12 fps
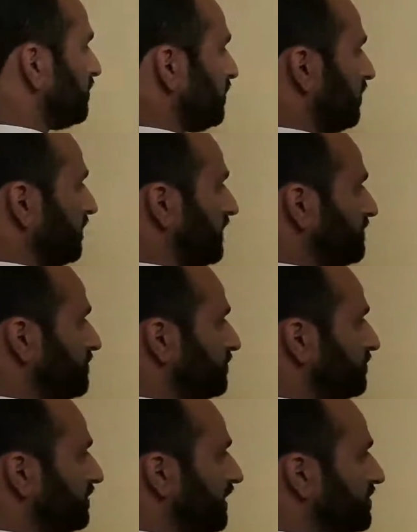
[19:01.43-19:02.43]
Now
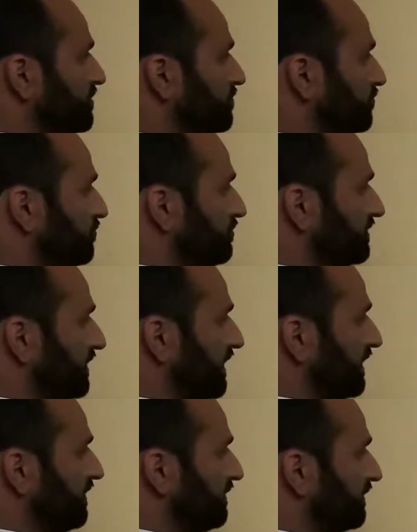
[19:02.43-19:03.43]
let us choose
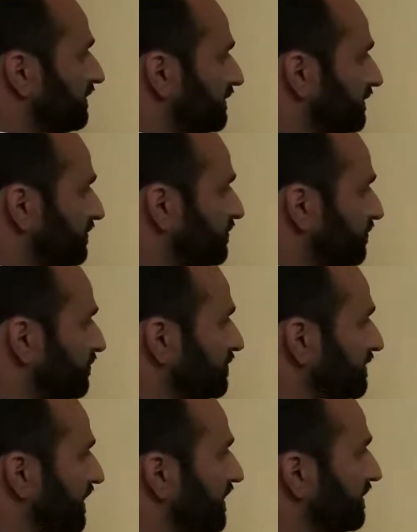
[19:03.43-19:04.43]
n
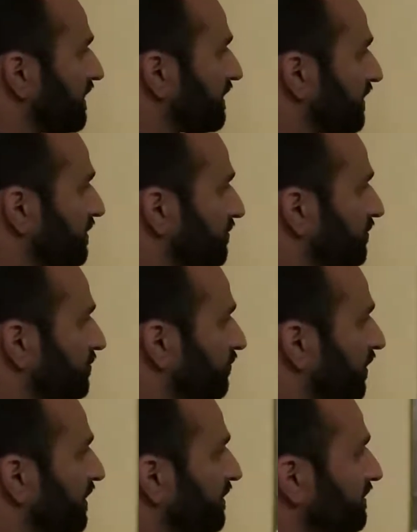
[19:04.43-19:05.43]
greater or equal to
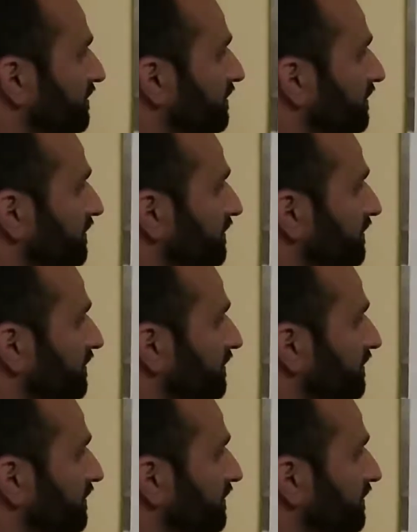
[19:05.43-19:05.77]
1,